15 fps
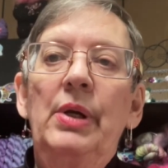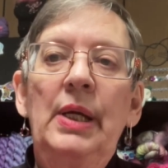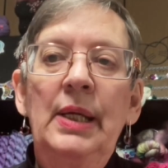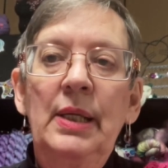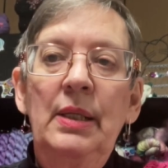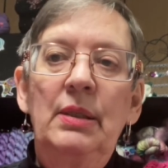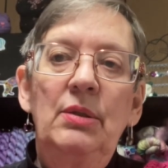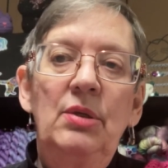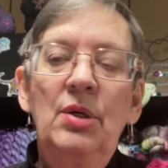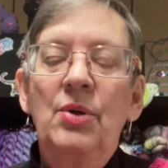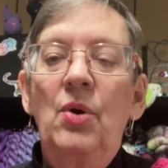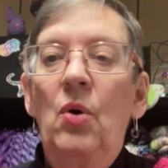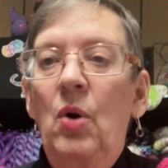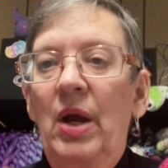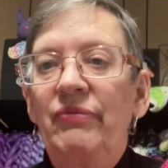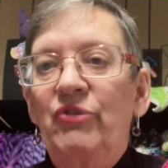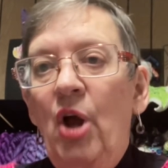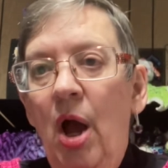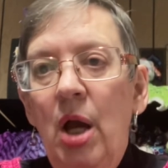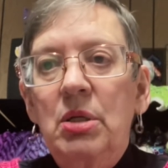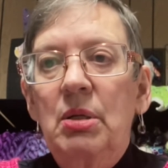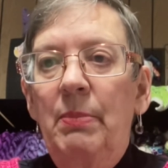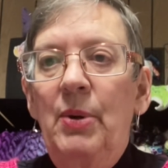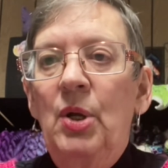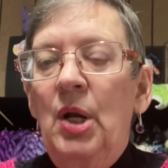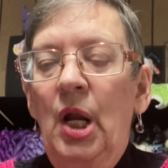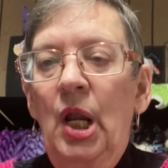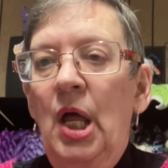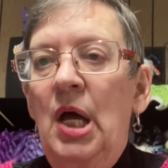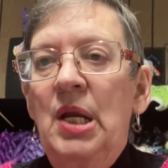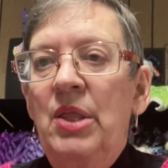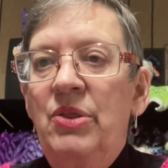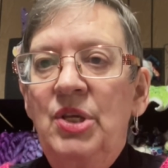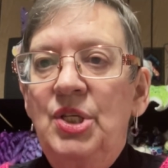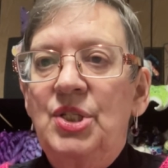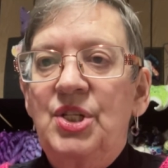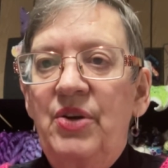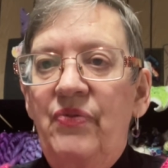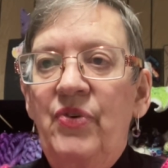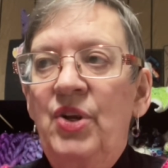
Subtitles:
and you know, I've talked about a lot of these different